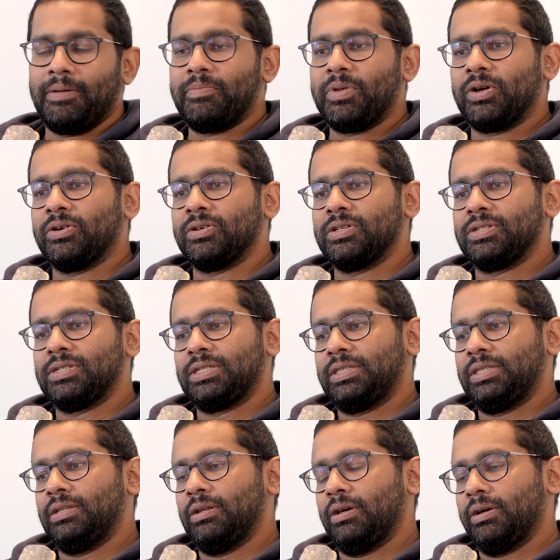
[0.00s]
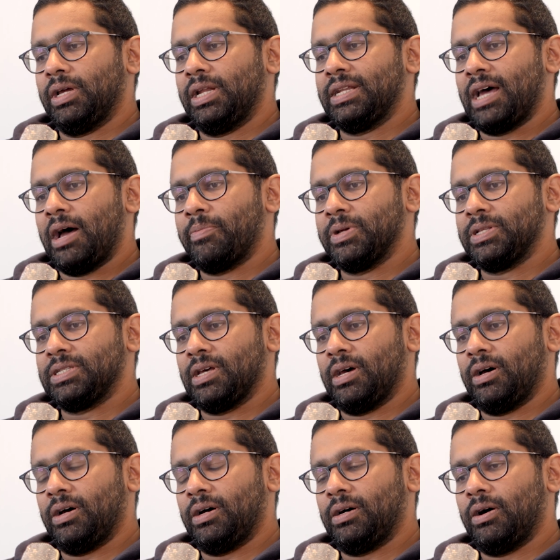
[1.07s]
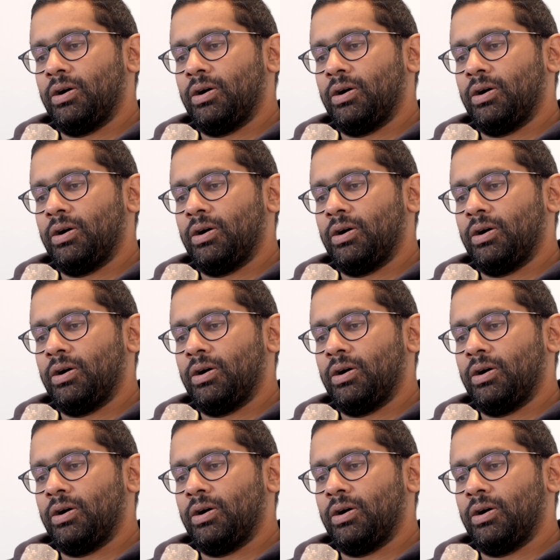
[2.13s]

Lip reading: because endowments are